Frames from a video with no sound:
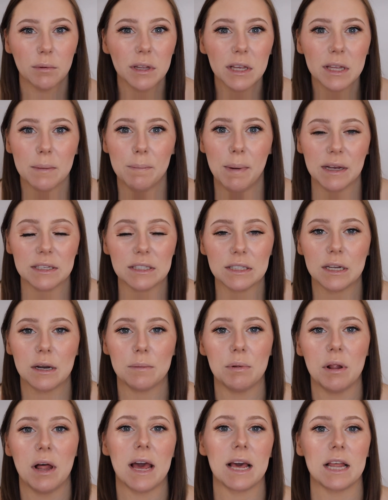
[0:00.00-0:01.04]
really the best at
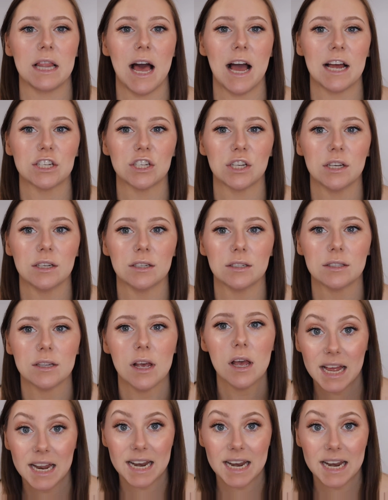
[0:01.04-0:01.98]
applying lashes.